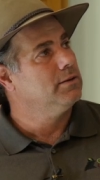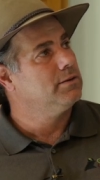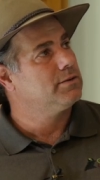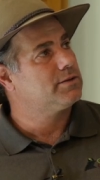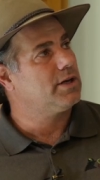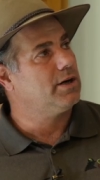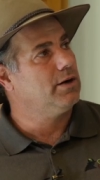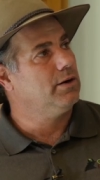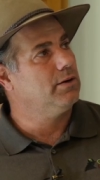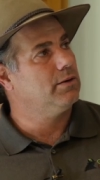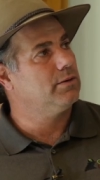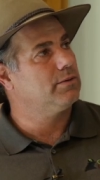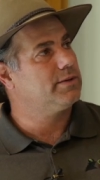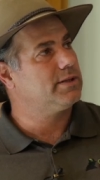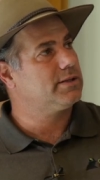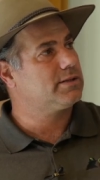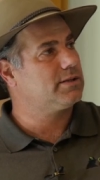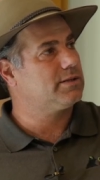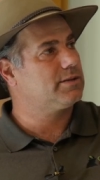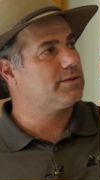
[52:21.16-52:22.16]
So
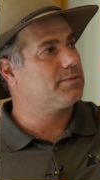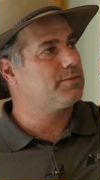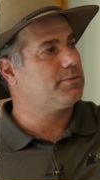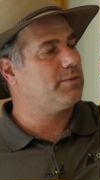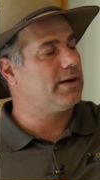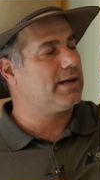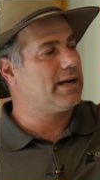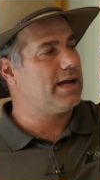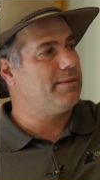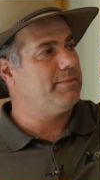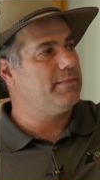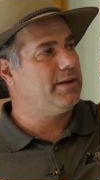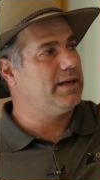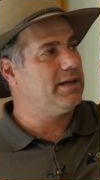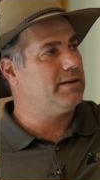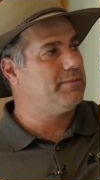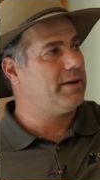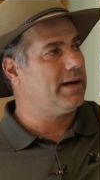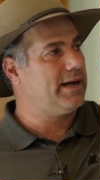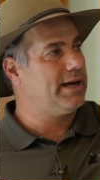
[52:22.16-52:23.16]
this is what I
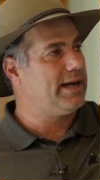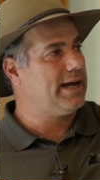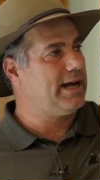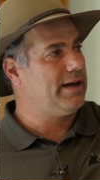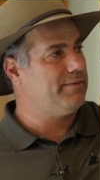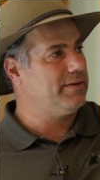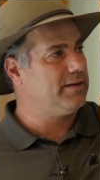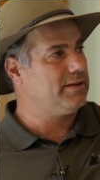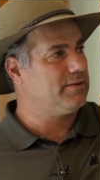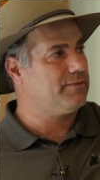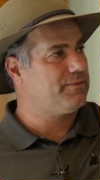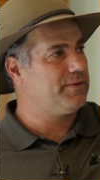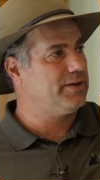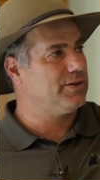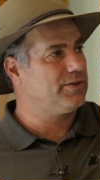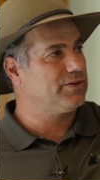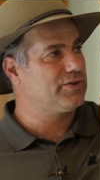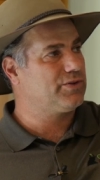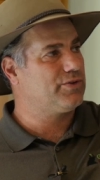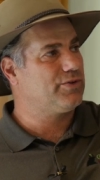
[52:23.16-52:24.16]
mean by having the
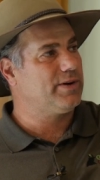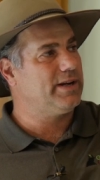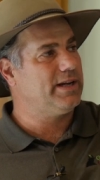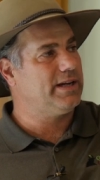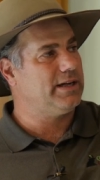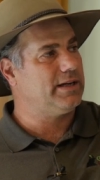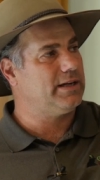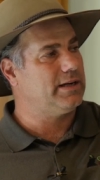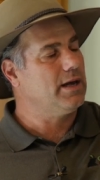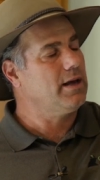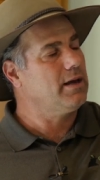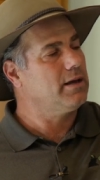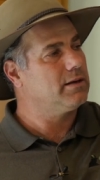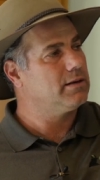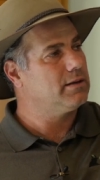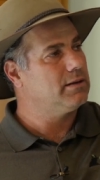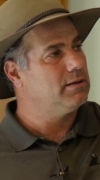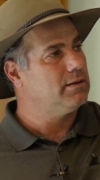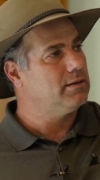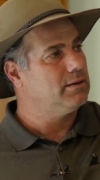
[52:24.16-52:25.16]
fields green
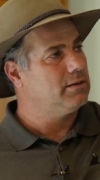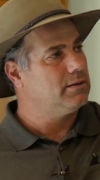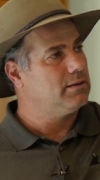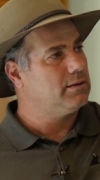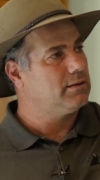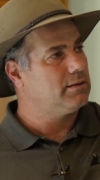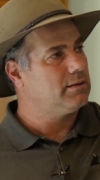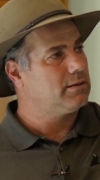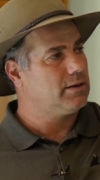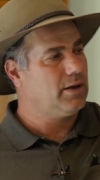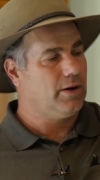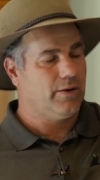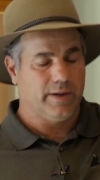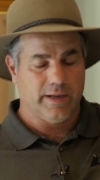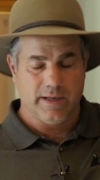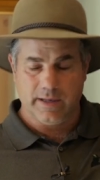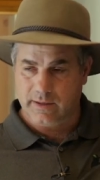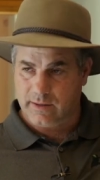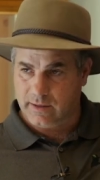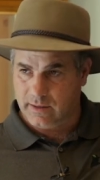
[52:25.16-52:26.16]

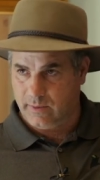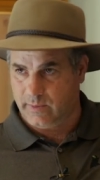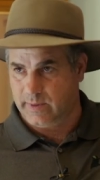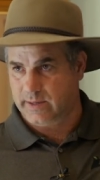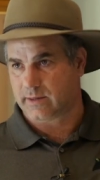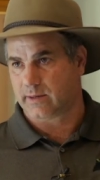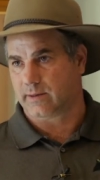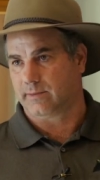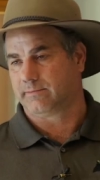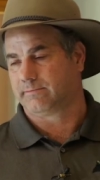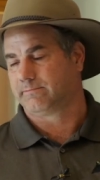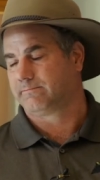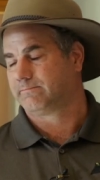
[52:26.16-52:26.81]
going into the winter.